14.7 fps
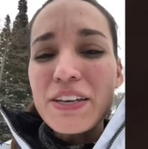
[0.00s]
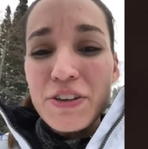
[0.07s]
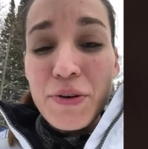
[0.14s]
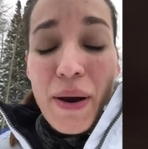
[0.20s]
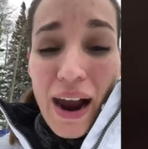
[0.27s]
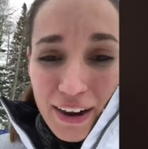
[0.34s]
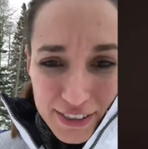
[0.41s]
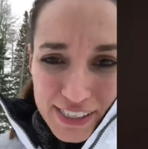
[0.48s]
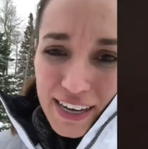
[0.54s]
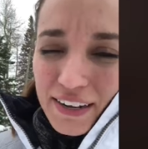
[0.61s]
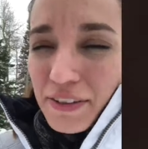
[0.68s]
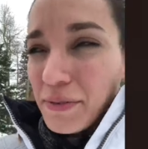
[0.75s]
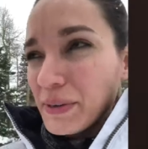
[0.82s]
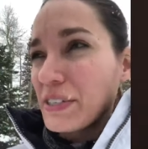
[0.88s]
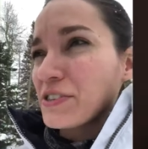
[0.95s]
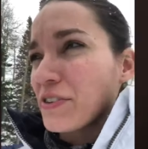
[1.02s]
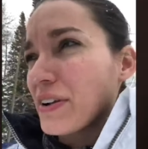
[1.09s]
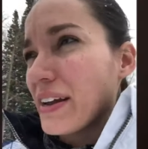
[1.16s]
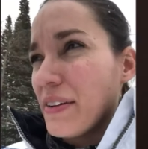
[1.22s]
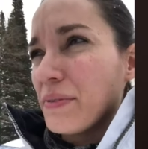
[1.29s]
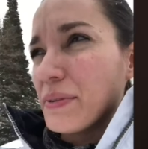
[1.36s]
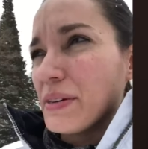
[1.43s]
you were outside in the winter,
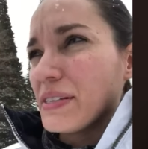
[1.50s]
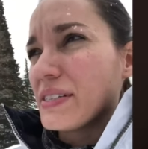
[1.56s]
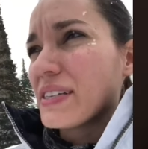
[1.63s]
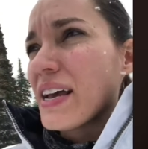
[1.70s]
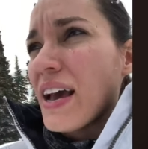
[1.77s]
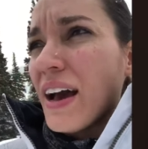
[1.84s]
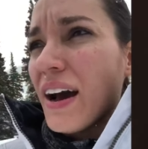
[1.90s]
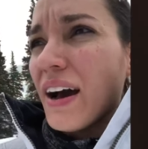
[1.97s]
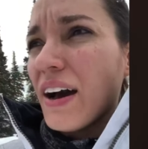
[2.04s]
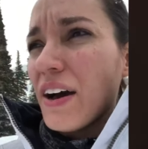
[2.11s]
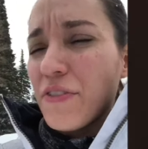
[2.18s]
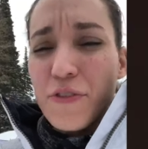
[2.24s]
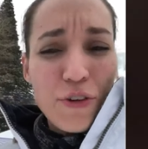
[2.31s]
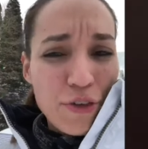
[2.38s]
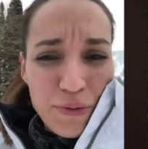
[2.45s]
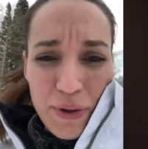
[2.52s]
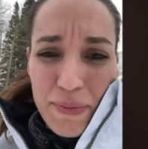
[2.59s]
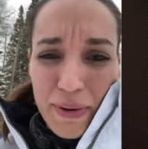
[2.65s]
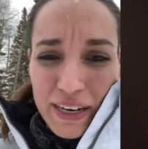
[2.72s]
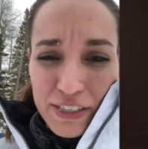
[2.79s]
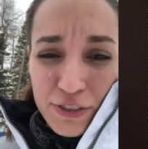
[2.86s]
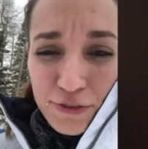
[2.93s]
and it was for 3
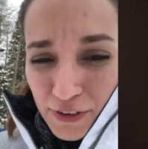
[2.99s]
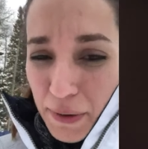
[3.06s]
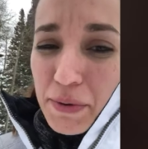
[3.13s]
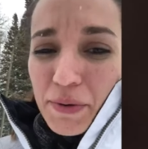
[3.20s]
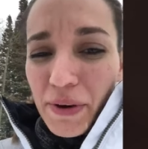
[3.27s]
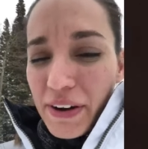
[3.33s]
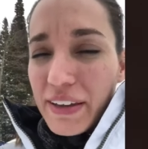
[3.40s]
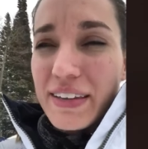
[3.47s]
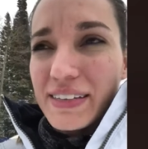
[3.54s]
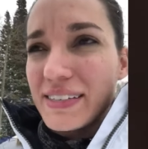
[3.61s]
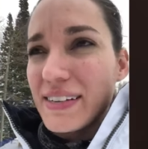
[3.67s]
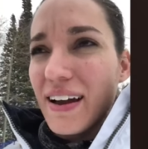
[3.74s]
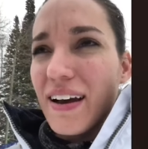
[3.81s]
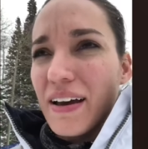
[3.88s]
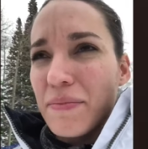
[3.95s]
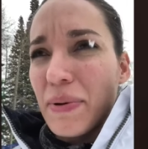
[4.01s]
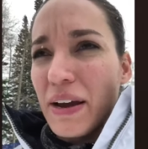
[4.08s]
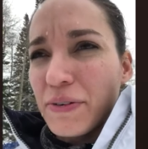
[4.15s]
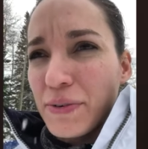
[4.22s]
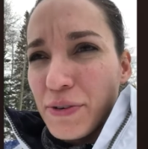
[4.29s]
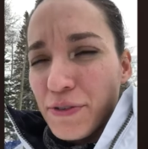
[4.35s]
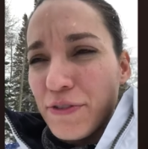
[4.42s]
months. So February this time,
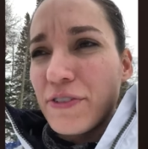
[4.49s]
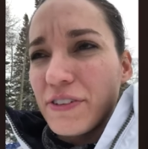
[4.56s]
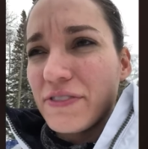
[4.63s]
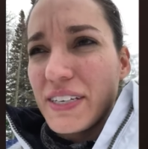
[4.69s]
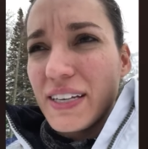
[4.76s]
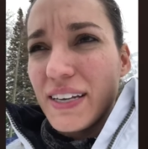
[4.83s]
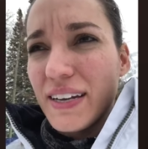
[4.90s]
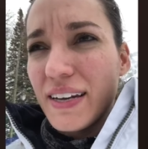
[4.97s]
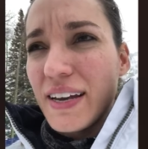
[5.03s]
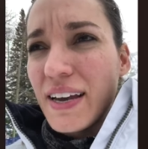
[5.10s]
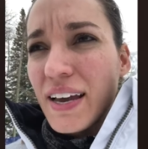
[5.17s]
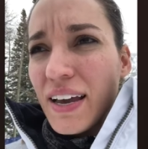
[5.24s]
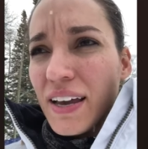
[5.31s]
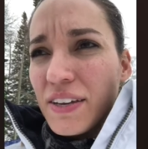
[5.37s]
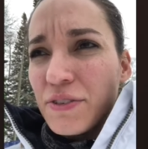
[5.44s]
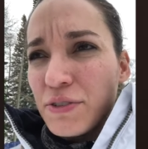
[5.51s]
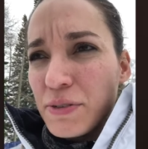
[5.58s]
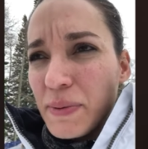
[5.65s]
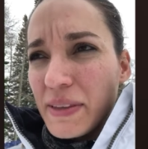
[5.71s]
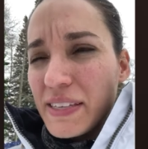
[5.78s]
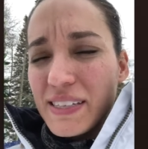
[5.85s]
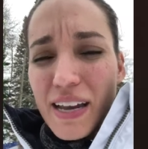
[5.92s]
back when you were 15, you
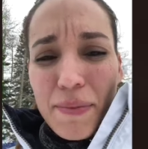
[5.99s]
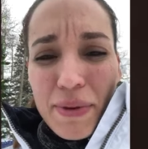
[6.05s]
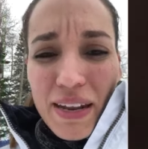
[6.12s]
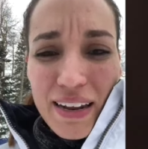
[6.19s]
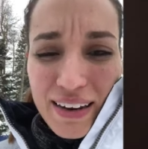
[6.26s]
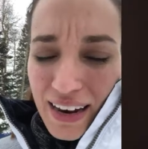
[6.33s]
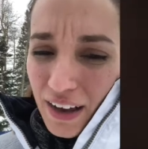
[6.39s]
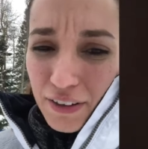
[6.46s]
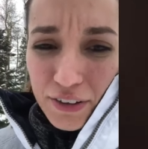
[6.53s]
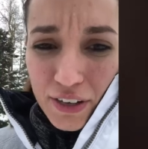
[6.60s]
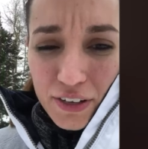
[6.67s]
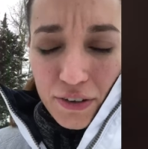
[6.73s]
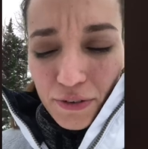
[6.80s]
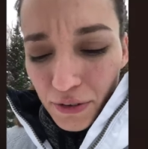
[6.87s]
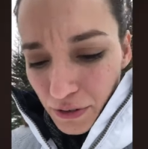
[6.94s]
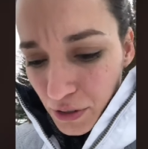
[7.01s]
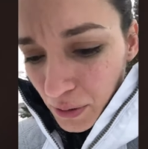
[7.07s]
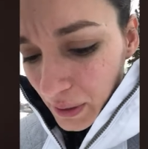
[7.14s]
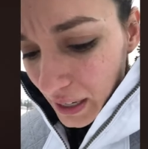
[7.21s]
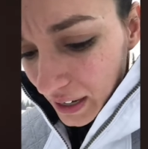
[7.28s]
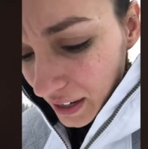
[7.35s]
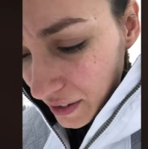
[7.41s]
spent this time. And then now look at you, you're
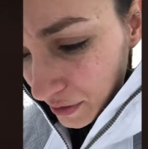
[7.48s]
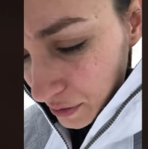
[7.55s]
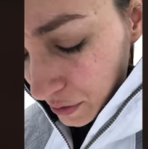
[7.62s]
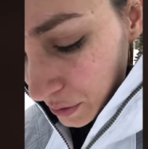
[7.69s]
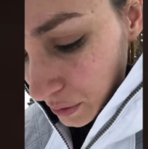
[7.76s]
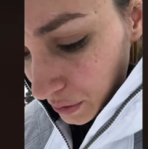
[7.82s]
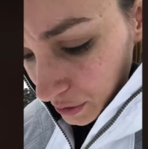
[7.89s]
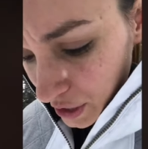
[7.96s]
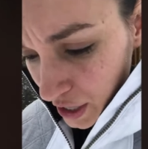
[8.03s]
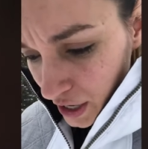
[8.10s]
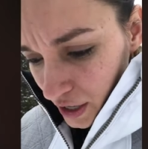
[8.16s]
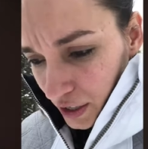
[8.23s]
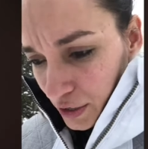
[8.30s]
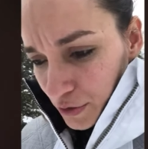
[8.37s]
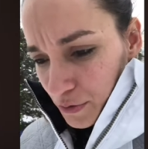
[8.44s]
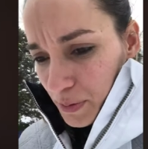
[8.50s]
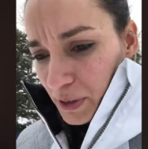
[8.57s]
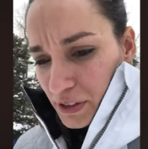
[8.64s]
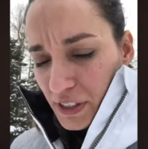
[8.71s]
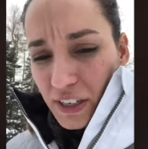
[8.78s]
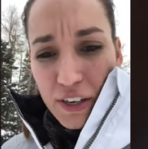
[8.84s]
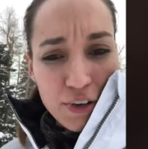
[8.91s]
29 years old. You've
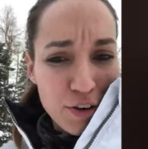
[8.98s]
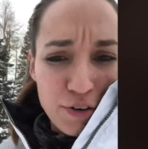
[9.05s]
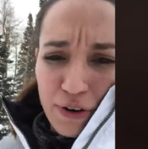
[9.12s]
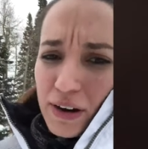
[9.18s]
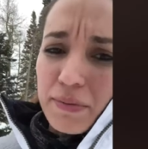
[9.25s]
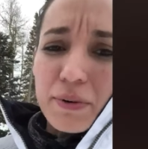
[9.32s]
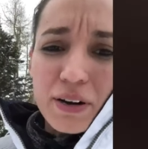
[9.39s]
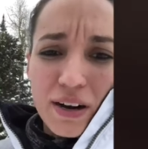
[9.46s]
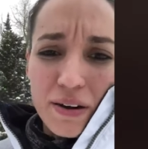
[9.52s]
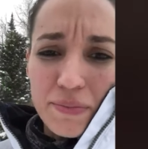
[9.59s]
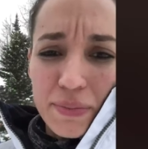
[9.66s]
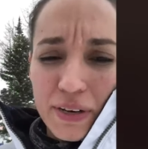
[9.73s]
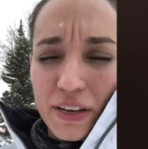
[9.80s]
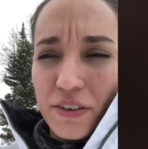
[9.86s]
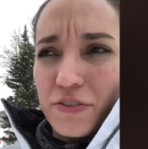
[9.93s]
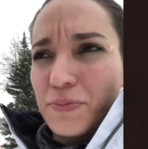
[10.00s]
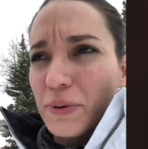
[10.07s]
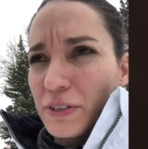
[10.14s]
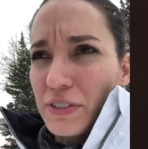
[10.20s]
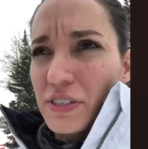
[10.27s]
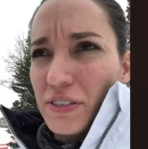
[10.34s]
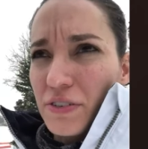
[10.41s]
built an incredible company. You've
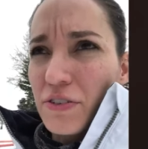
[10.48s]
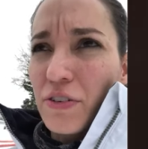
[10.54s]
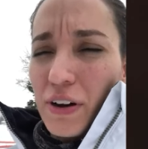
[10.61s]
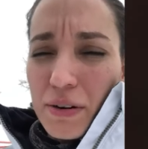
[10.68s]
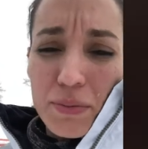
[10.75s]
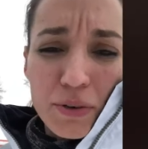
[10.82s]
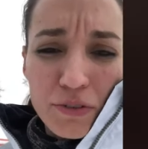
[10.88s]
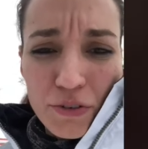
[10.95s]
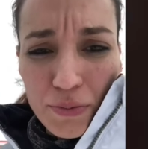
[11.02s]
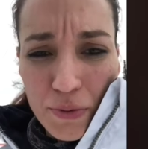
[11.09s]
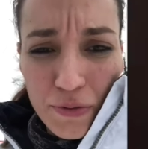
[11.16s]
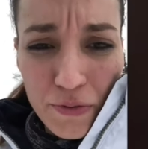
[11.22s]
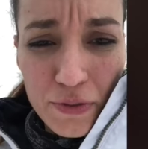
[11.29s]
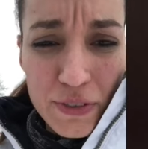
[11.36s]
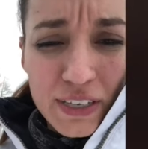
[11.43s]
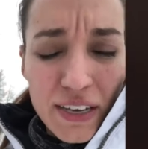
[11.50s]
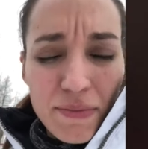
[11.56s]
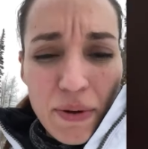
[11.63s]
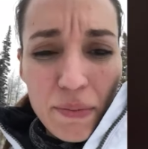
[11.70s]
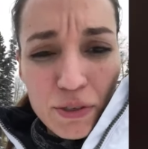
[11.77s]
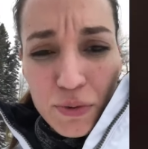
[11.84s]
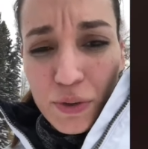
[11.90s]
built an incredible group of team
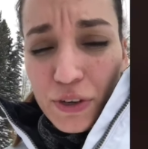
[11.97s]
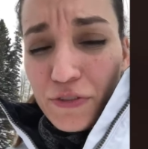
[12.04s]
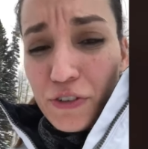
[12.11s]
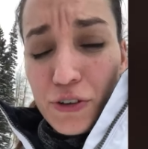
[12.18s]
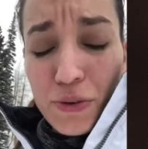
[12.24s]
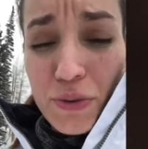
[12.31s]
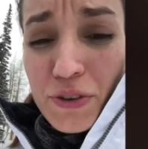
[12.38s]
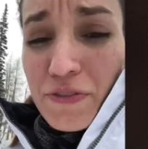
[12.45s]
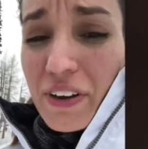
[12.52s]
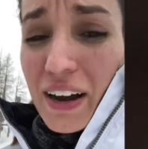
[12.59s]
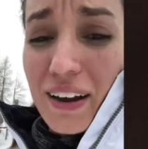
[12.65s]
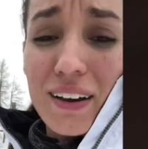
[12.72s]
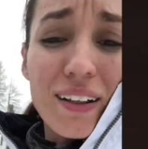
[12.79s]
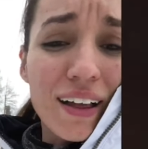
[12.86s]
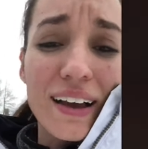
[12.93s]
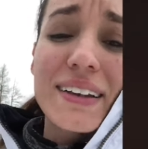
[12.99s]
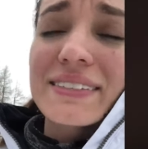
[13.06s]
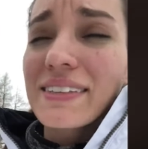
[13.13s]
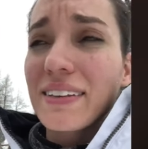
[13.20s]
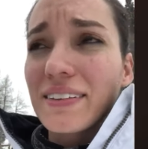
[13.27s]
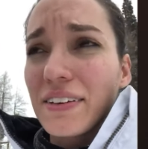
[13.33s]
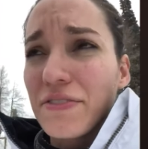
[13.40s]
members working for you. You've got
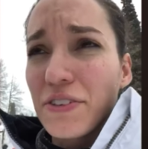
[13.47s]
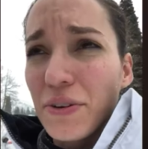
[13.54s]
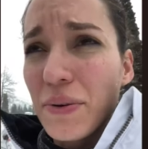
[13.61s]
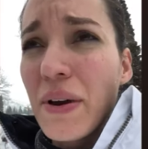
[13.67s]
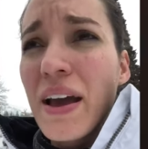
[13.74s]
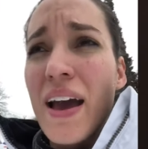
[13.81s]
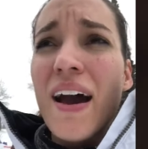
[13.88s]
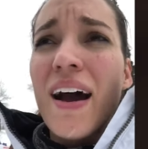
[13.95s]
clients that love you,